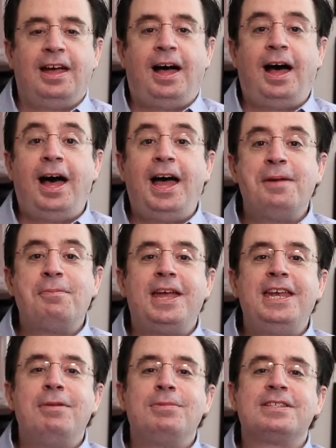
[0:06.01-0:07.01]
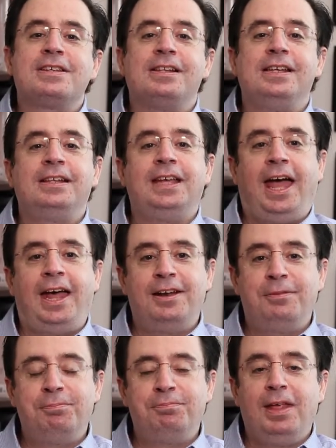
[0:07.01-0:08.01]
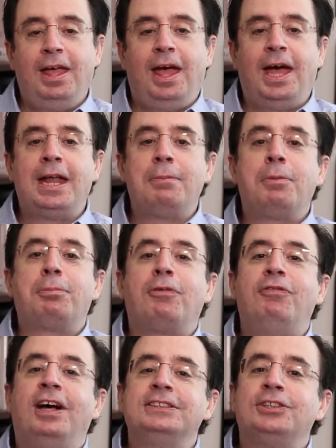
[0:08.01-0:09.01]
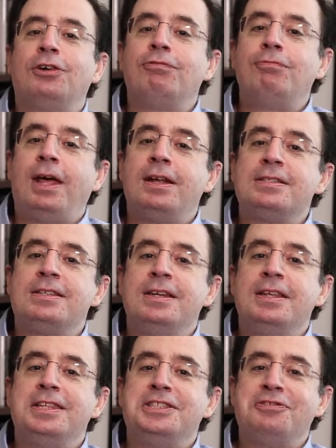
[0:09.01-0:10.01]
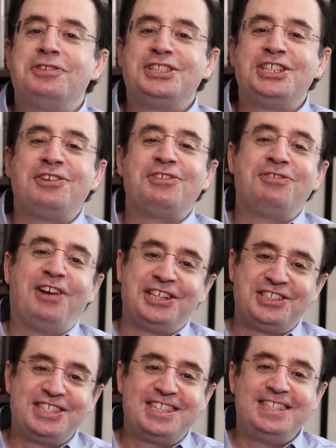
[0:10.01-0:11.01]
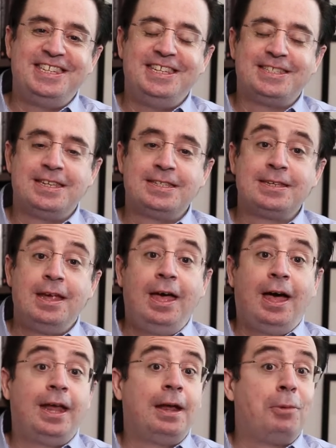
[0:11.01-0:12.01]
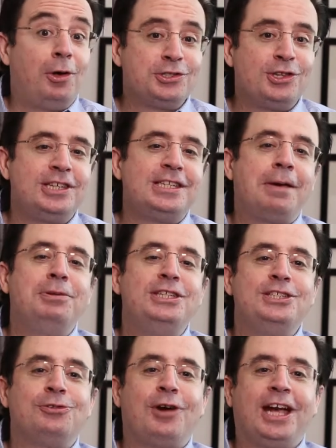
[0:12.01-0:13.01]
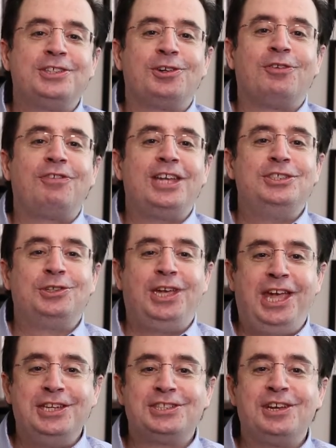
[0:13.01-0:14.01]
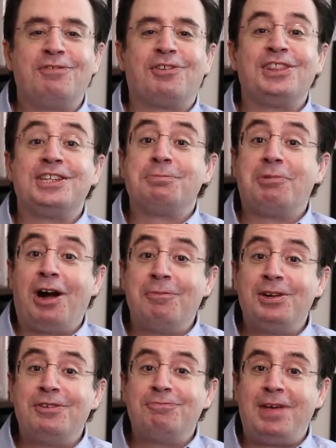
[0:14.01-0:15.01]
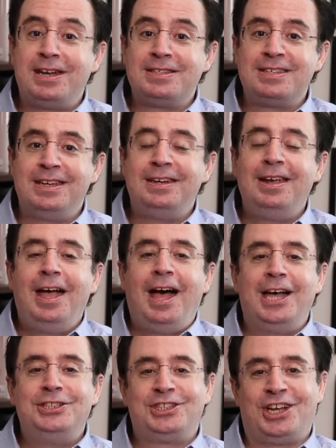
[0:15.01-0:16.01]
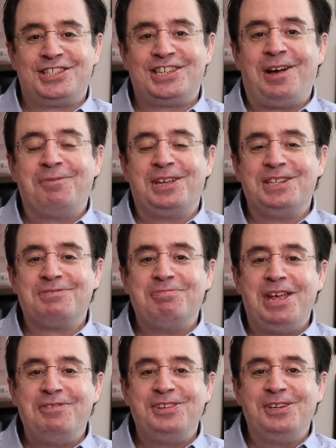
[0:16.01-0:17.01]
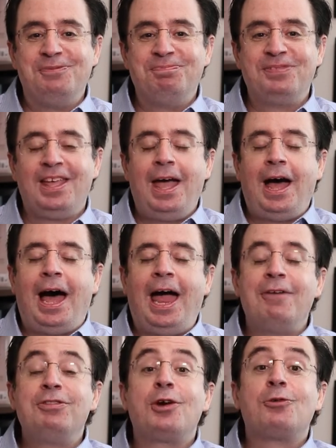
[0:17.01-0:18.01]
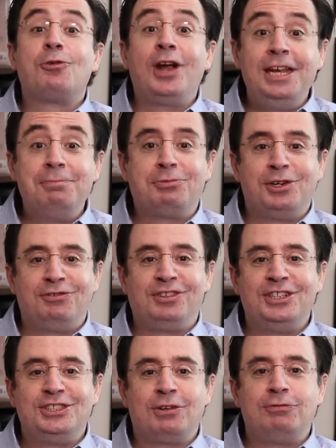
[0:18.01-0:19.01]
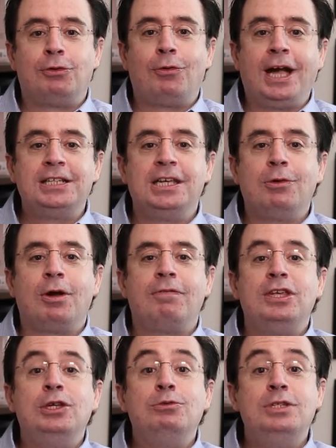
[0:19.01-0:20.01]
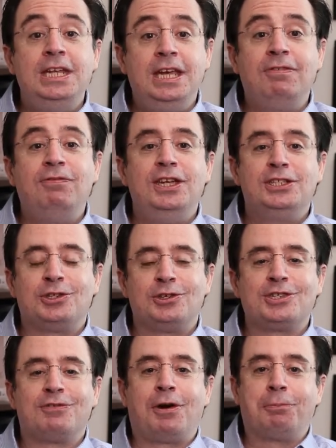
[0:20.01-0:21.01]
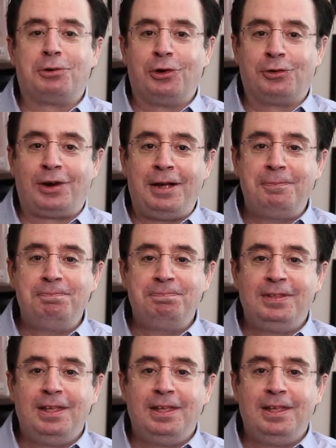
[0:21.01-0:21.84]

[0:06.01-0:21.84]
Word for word: Hi, my name is Khalil Ghanem, and I'm a professor of medicine in the Division of Infectious Diseases, and I'm also the Deputy Director of Education for the Department of Medicine at Johns Hopkins Bayview. I have the great privilege of directing one of the unique features of our program,